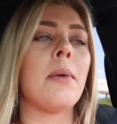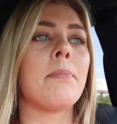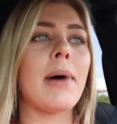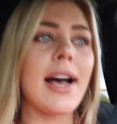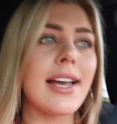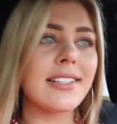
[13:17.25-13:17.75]

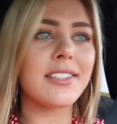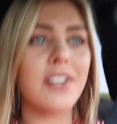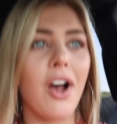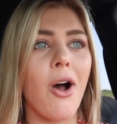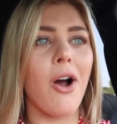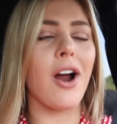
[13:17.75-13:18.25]

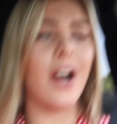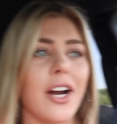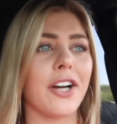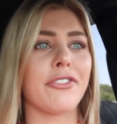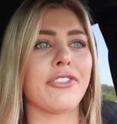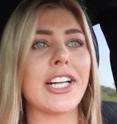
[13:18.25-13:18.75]
but
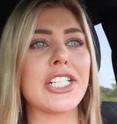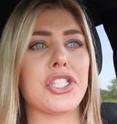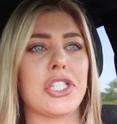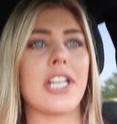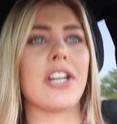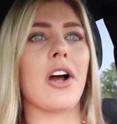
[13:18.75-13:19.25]
our
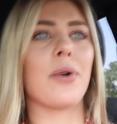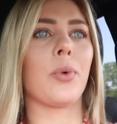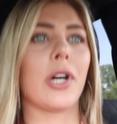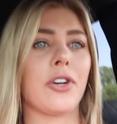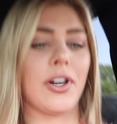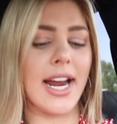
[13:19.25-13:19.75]
fridge did not
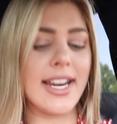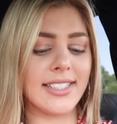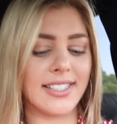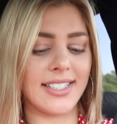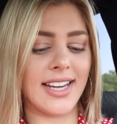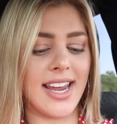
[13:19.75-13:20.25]
work right